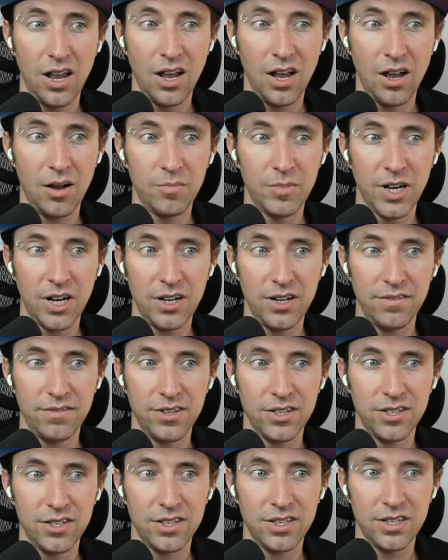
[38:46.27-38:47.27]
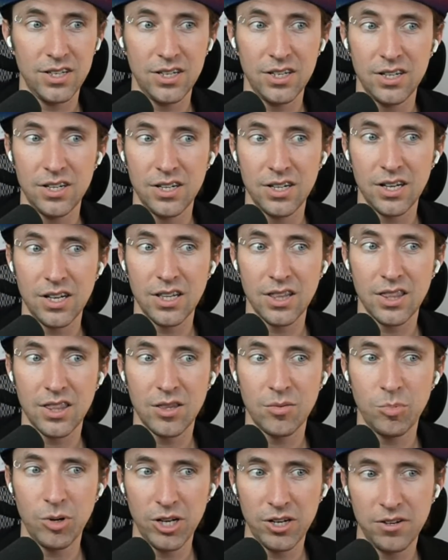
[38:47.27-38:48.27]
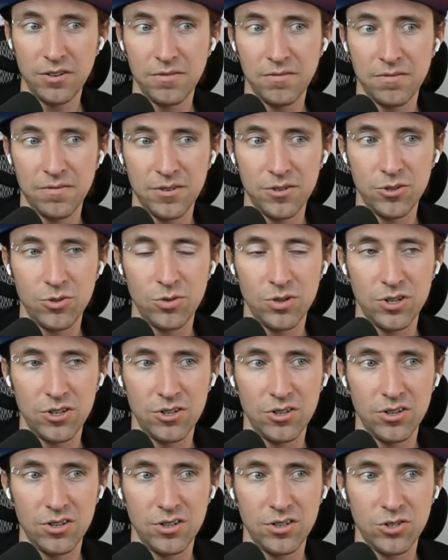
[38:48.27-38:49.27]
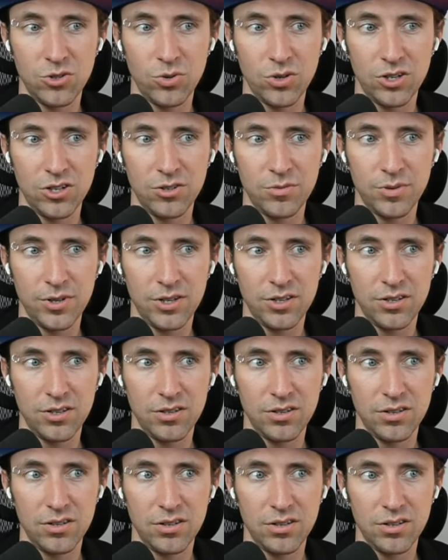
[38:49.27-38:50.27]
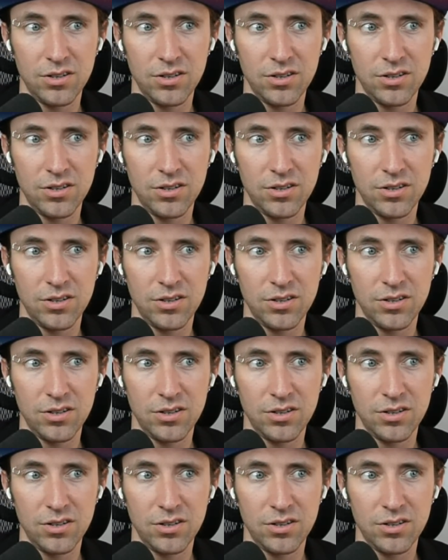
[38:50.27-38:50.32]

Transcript: I'm not even seeing the button for Twitter Spaces.